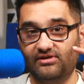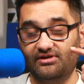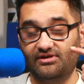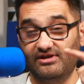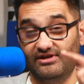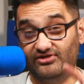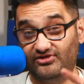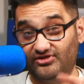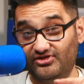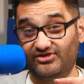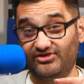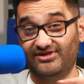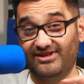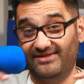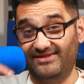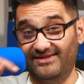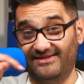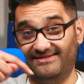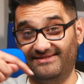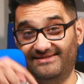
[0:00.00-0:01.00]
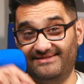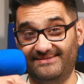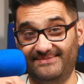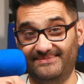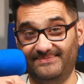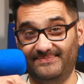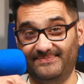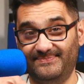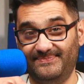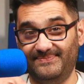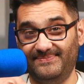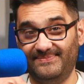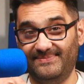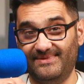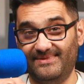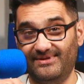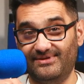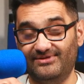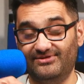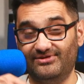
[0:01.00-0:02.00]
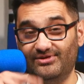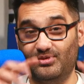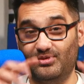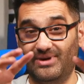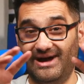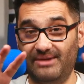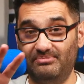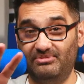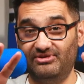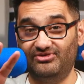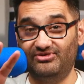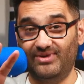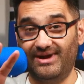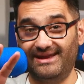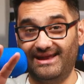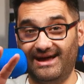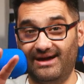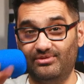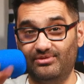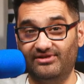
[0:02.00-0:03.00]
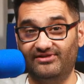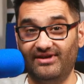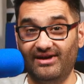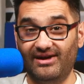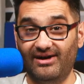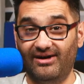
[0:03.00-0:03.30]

It's just like this. So what happens right now is